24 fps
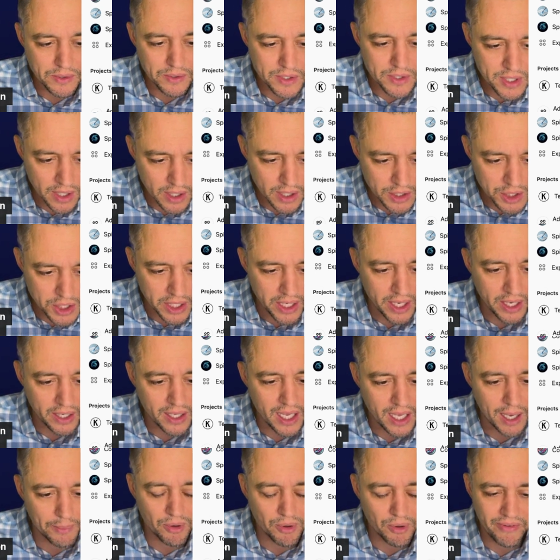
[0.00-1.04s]
search, it
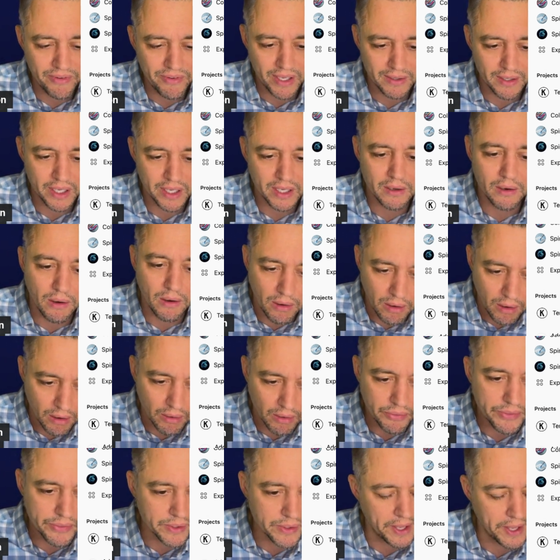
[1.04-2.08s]
kept revealing all
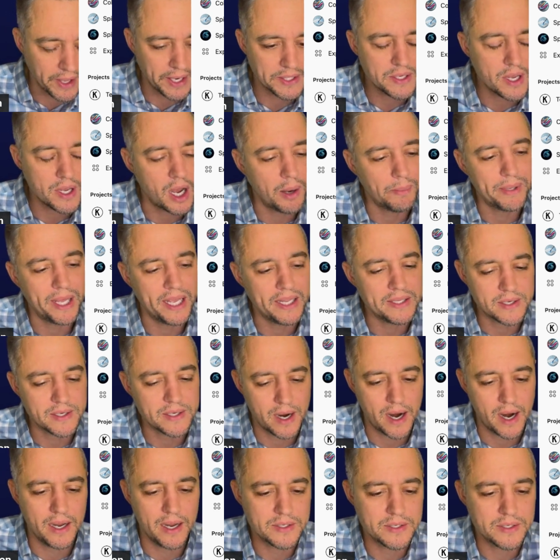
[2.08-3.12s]
the latest updates. All
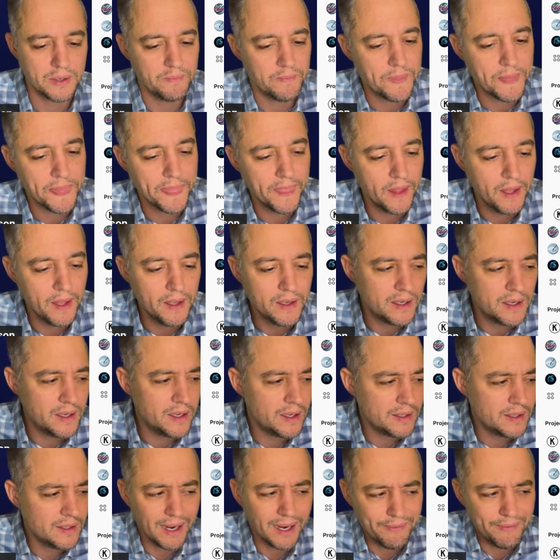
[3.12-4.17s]
right. So uh,
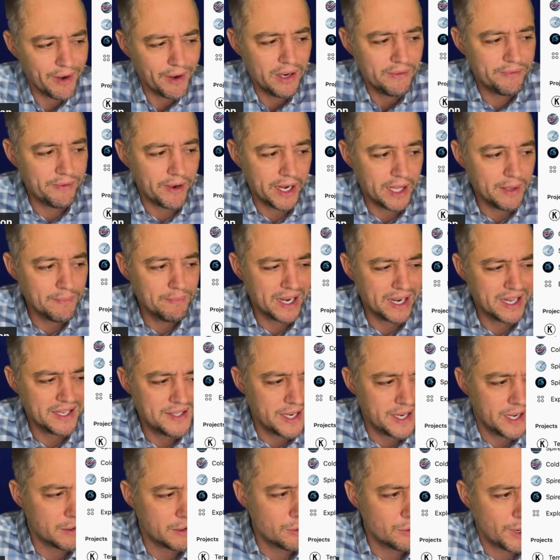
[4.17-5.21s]
not very funny, but it
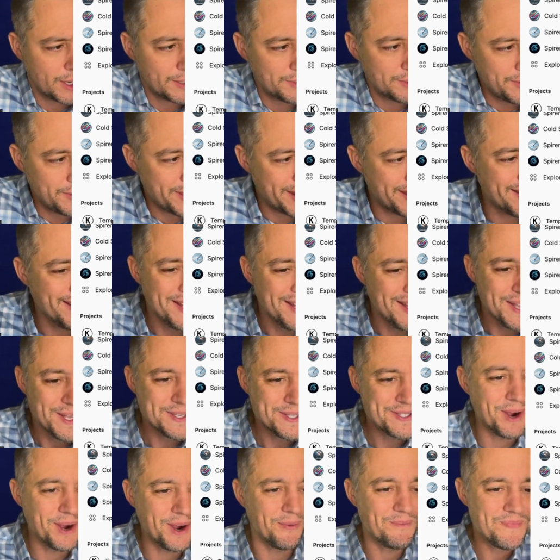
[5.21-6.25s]
did it correctly there.
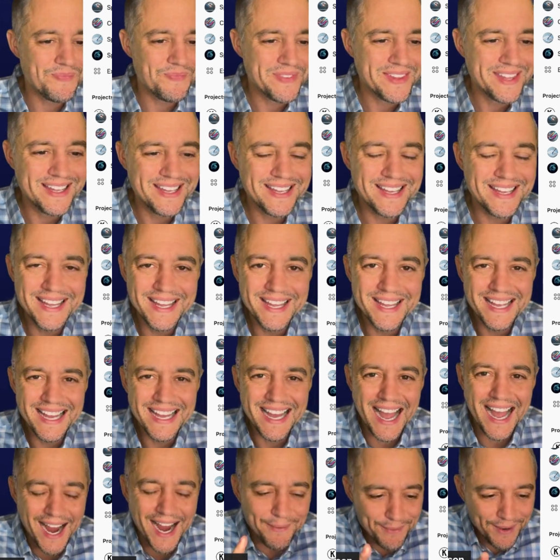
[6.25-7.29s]
So
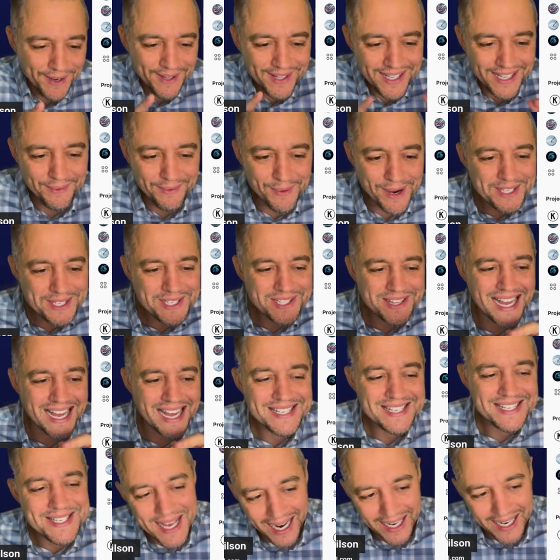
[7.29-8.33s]
I really wish that
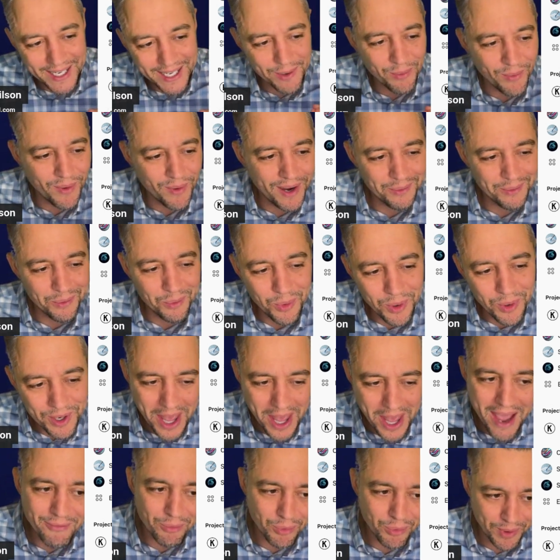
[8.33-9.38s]
second one would
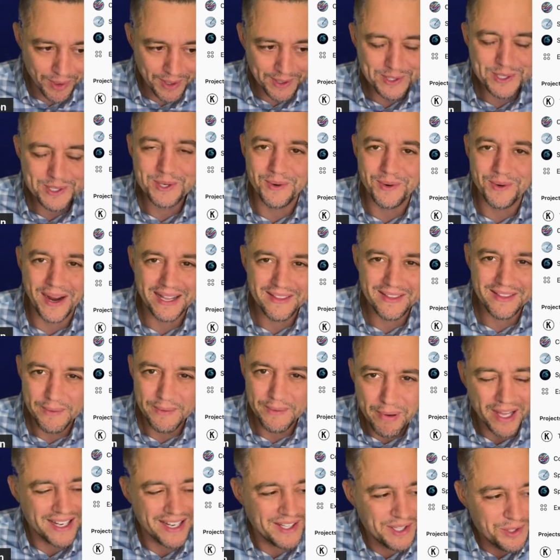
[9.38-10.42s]
have worked correctly,
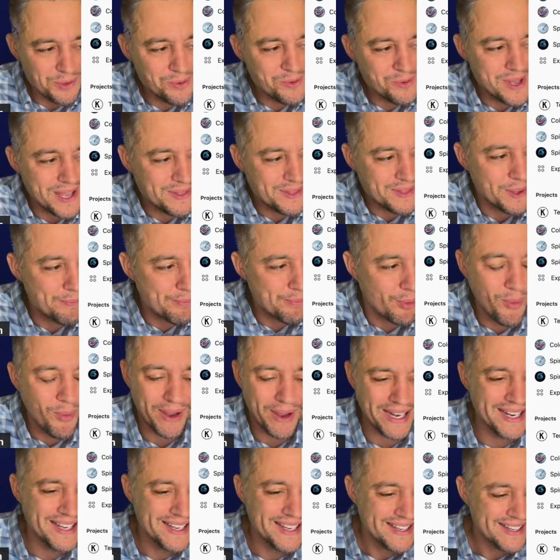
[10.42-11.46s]
but you get the point.
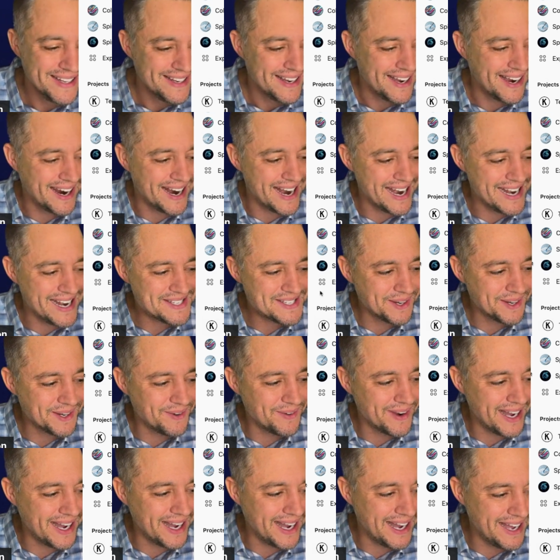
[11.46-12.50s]
All right. So,
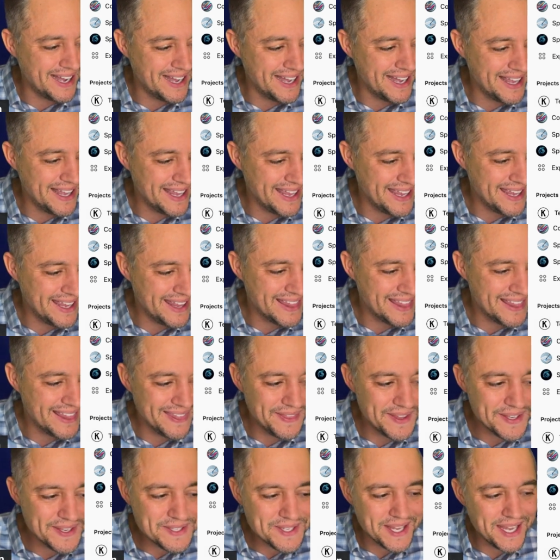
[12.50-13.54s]
uh,
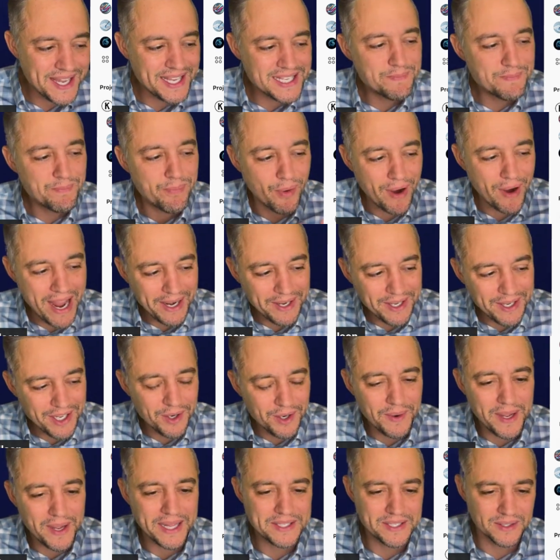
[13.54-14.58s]
this is brand new.
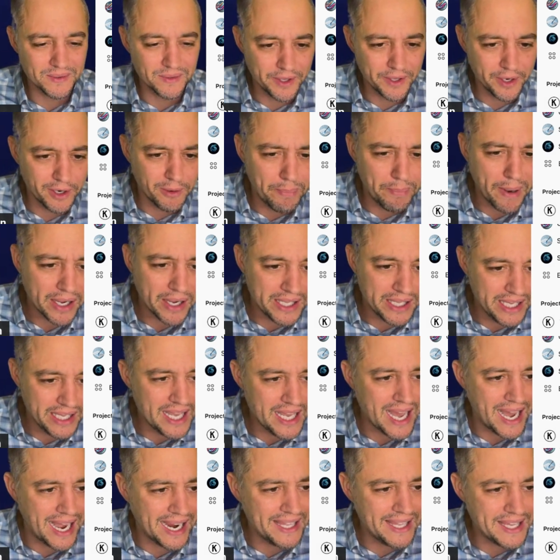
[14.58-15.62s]
It's a little buggy,
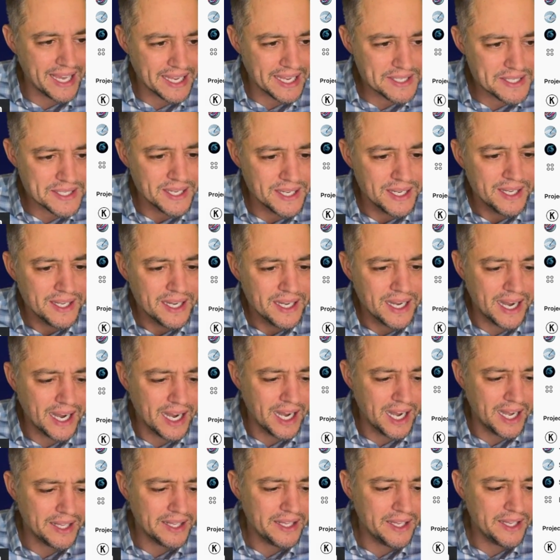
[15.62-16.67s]
I guess.
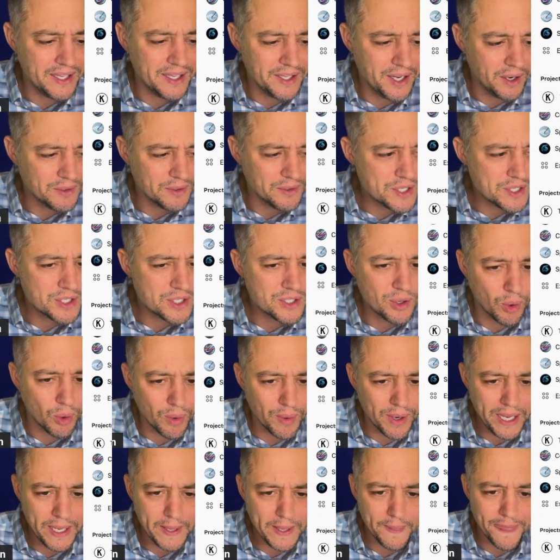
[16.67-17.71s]
Uh, you, you know,
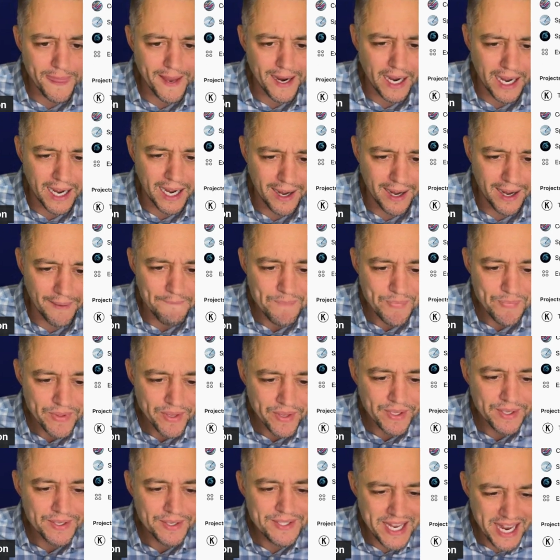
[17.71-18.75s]
story uh,
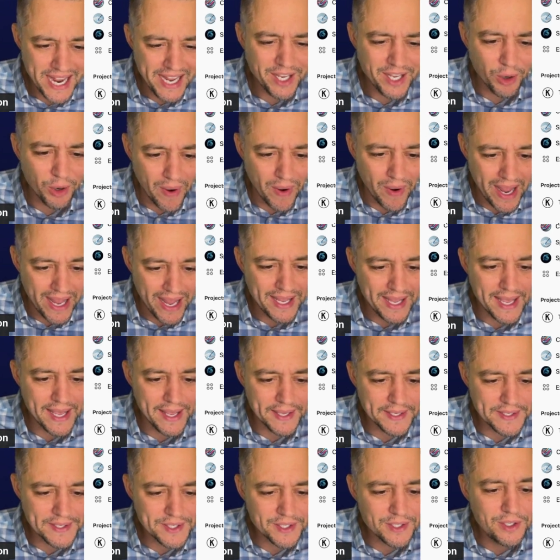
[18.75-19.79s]
takeaway
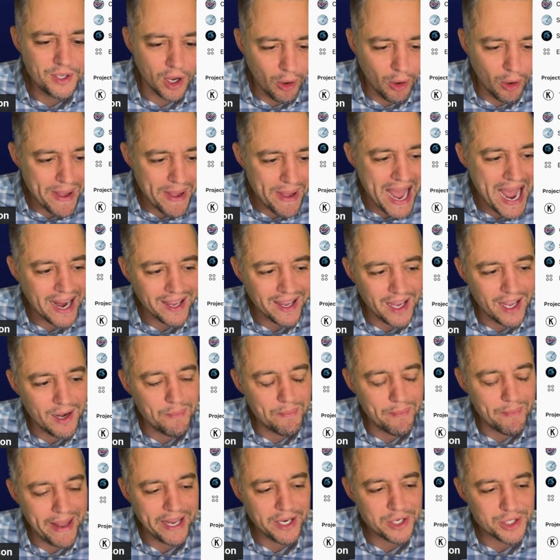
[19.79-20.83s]
is go back and
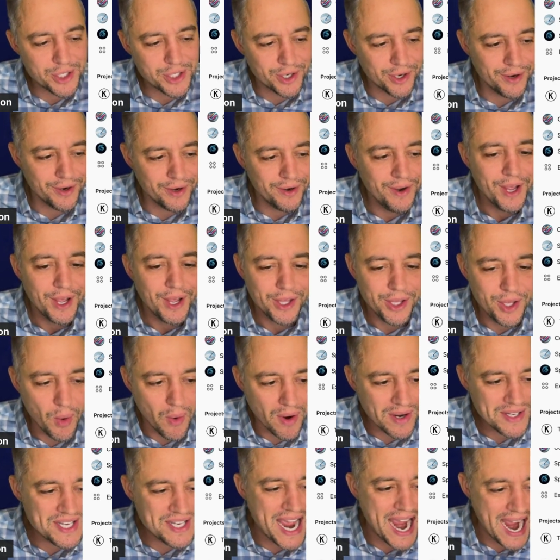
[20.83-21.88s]
make sure your
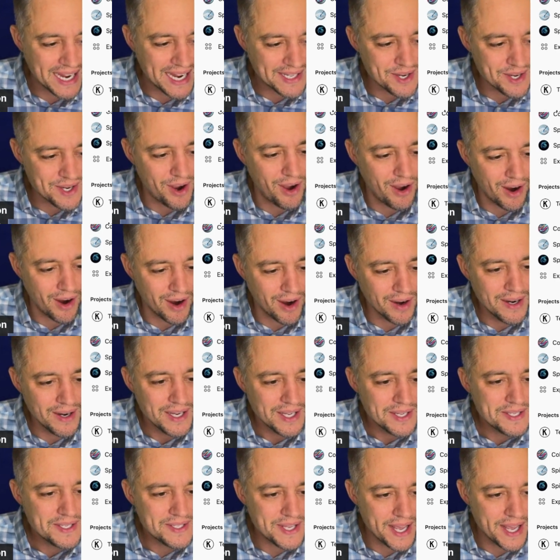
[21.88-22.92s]
tasks are
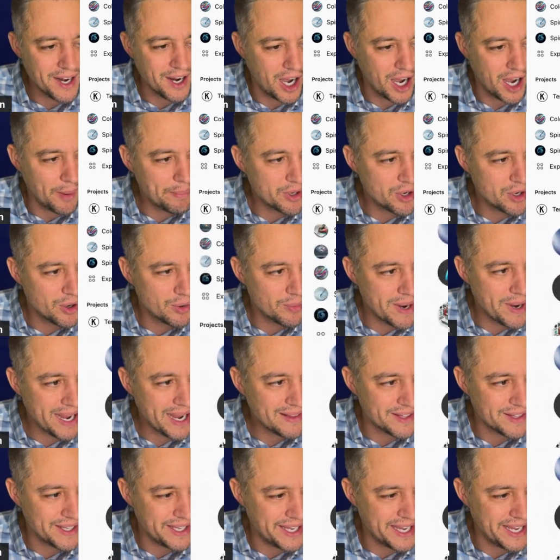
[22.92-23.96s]
set up
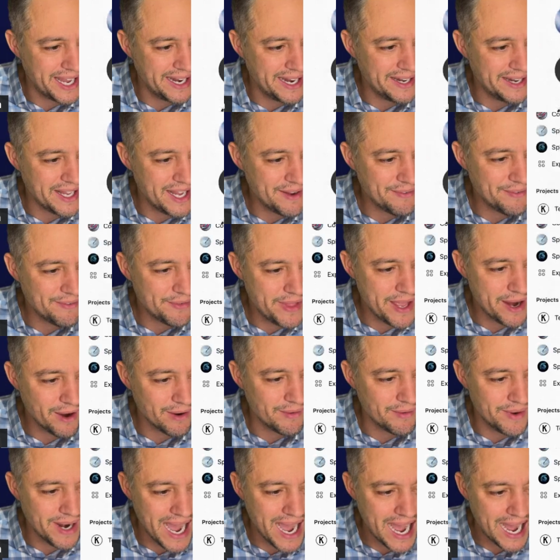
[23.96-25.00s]
correctly. And if they're
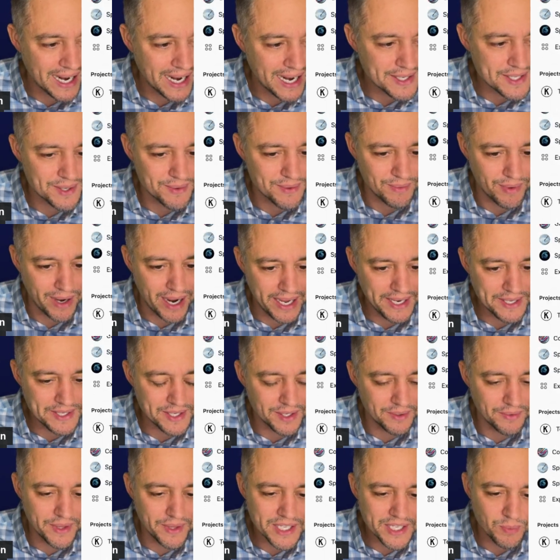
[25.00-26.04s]
not, right? So
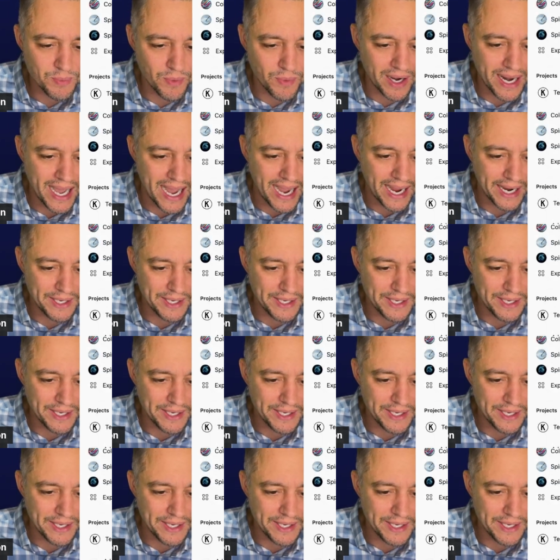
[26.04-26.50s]
this one, I